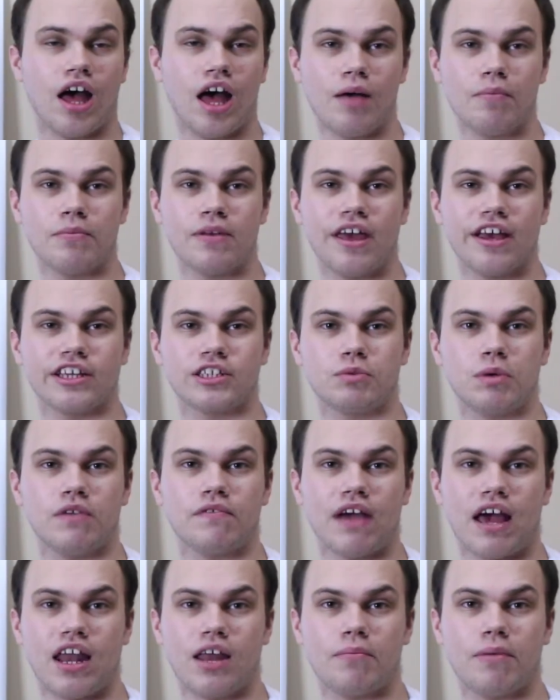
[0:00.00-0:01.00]
Up next, we
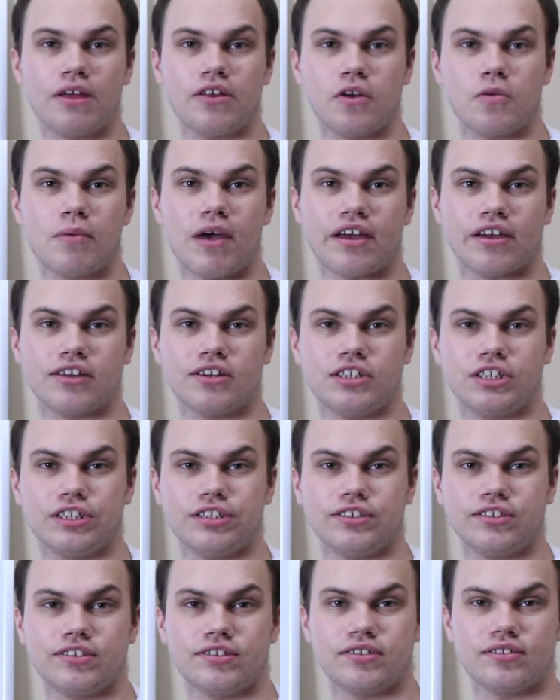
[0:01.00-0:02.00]
have jalapeno mac and
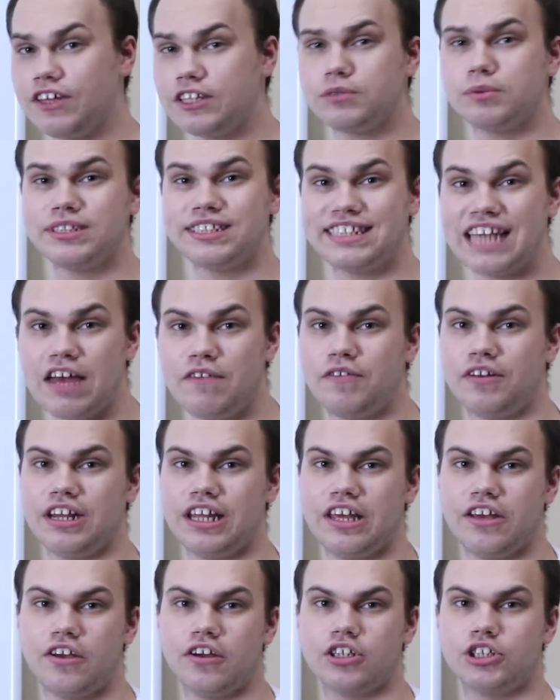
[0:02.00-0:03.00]
cheese. This was
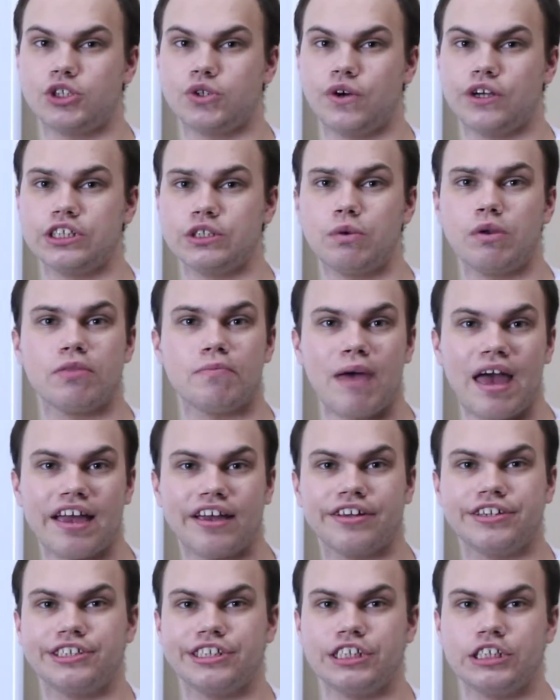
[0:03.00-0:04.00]
definitely a good choice, with
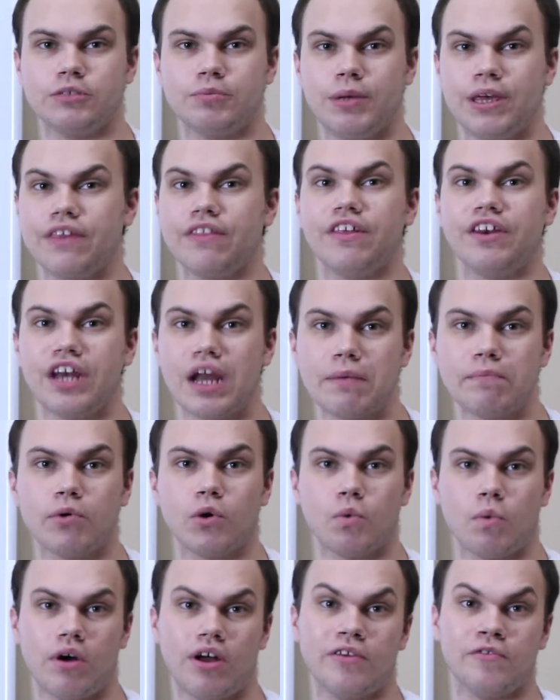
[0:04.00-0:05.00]
mac and cheese being the
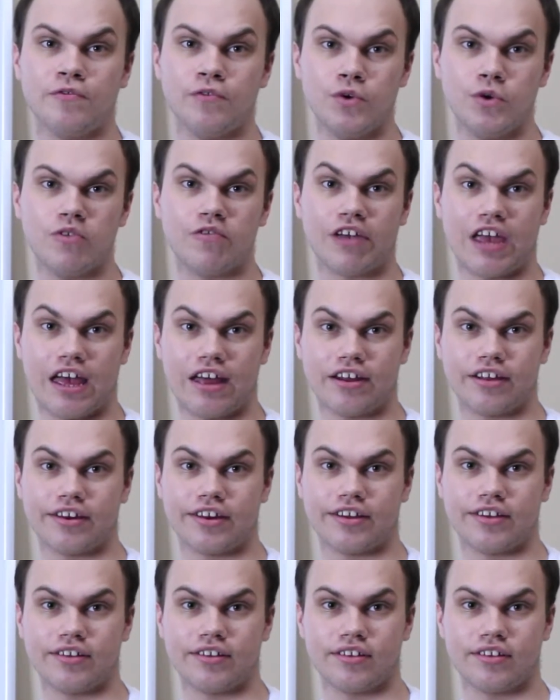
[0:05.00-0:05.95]
#1 food of Canada.